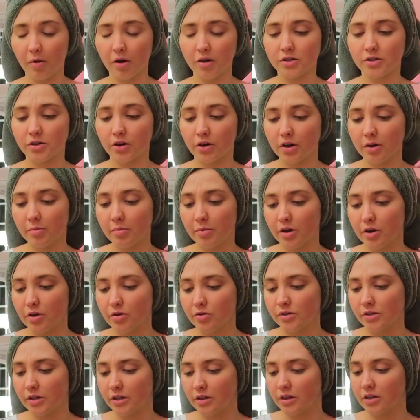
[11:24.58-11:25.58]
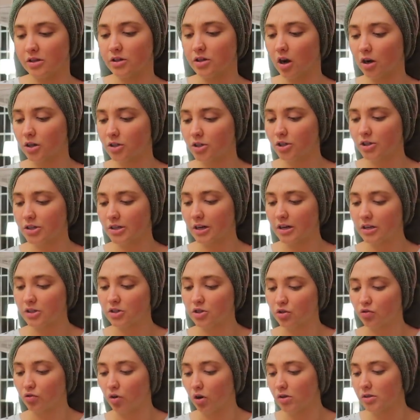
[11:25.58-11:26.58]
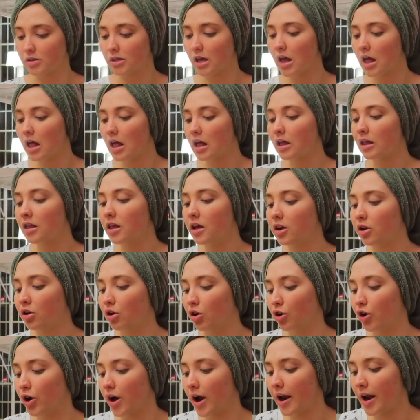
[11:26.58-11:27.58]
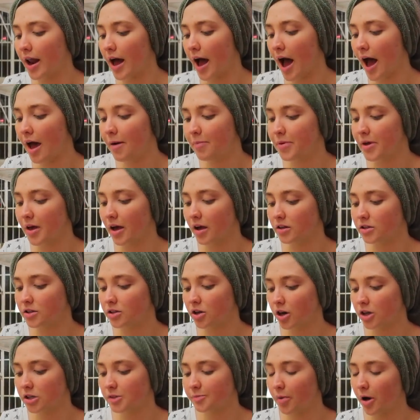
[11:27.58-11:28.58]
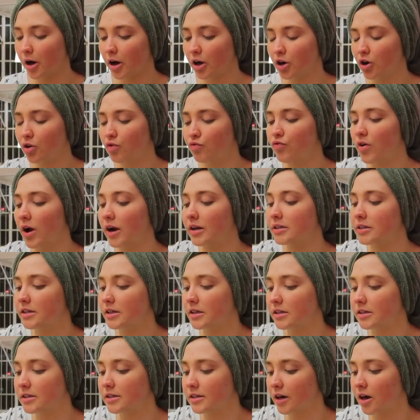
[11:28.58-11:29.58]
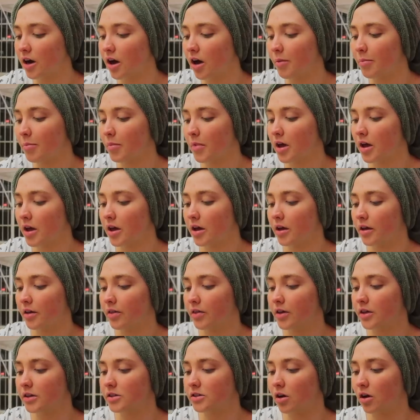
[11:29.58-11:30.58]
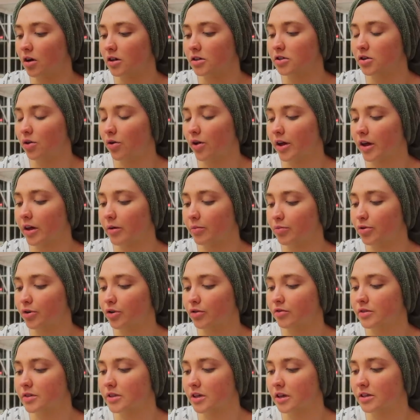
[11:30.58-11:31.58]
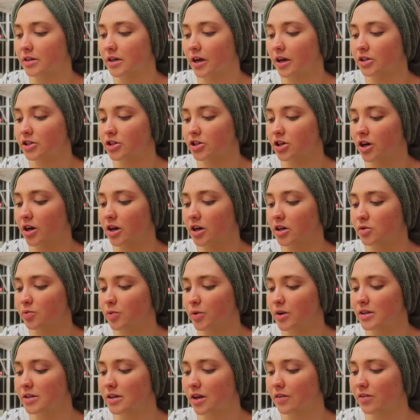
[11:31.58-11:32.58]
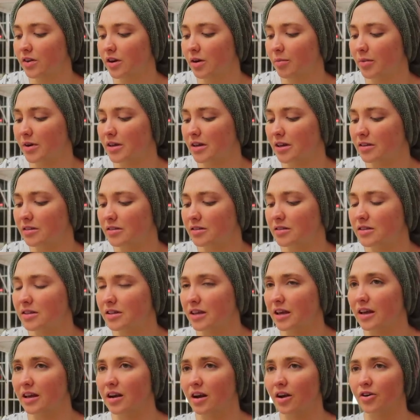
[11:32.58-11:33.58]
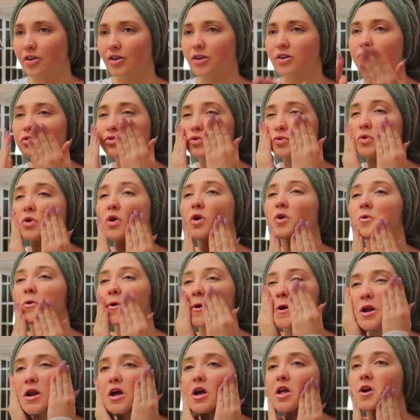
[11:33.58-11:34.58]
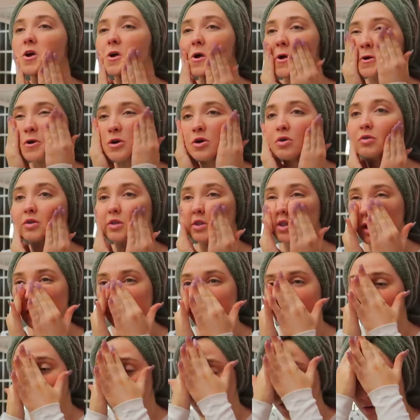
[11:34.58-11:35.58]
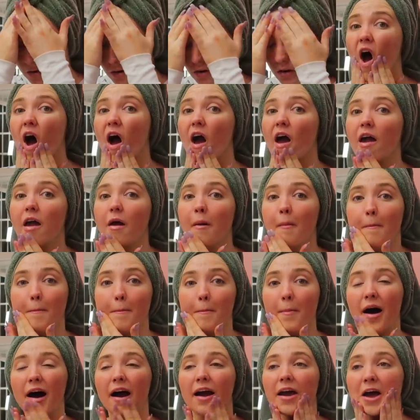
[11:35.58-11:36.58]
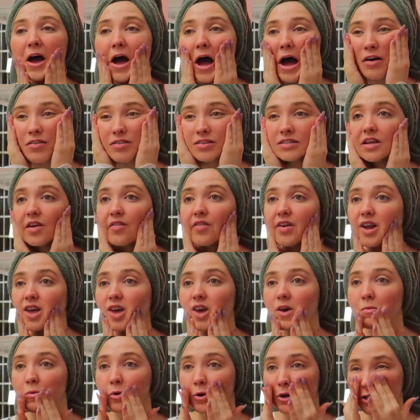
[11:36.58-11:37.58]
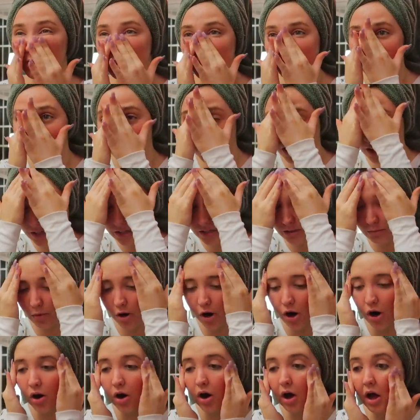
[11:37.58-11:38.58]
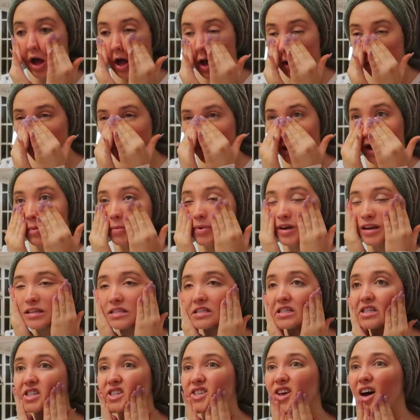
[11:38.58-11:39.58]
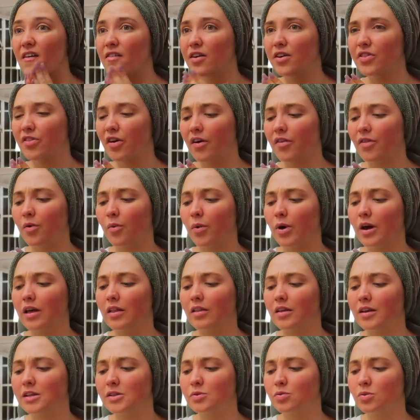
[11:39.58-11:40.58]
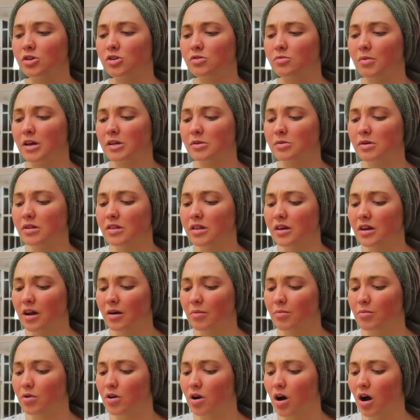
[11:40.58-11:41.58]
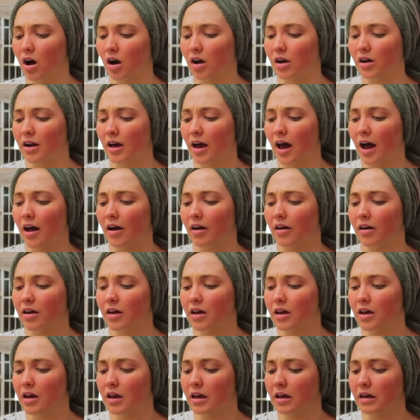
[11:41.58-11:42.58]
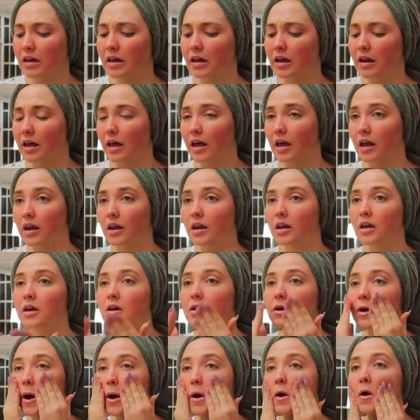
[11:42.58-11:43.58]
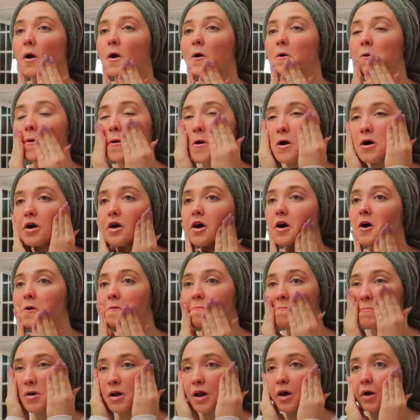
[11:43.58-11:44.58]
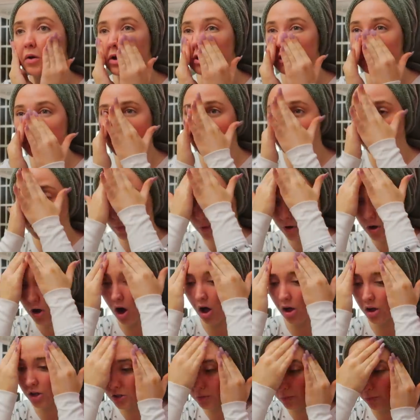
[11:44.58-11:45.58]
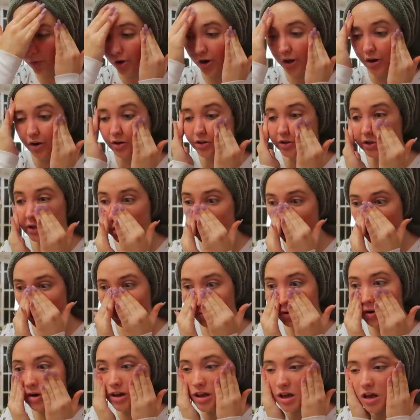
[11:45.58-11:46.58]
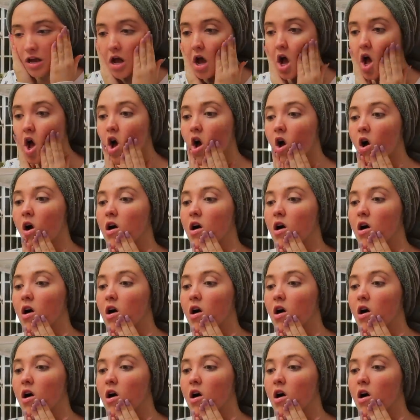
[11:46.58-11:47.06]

I'm also going to be using the Dr. Dennis Gross Clinical Grade IPL Dark Spot Correcting Serum this also like improves skin texture because we just have to get my skin under control right now like i don't know what's up man i might have a 7 a.m orange theory class tomorrow but i'm like seventh on the wait list which makes me think i'm not gonna get in um and i was gonna film a college morning routine in the morning